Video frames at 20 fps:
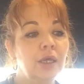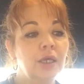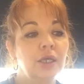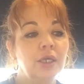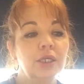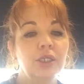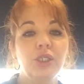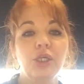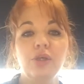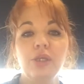
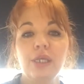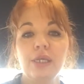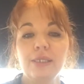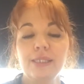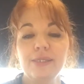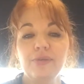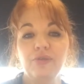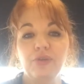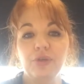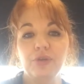So,
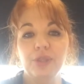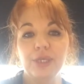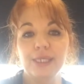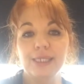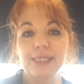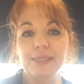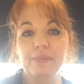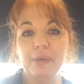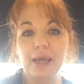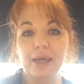here's a few
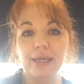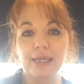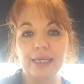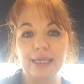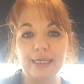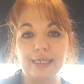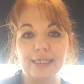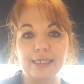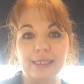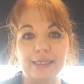things about
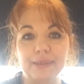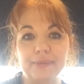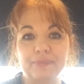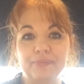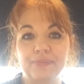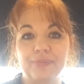LinkedIn.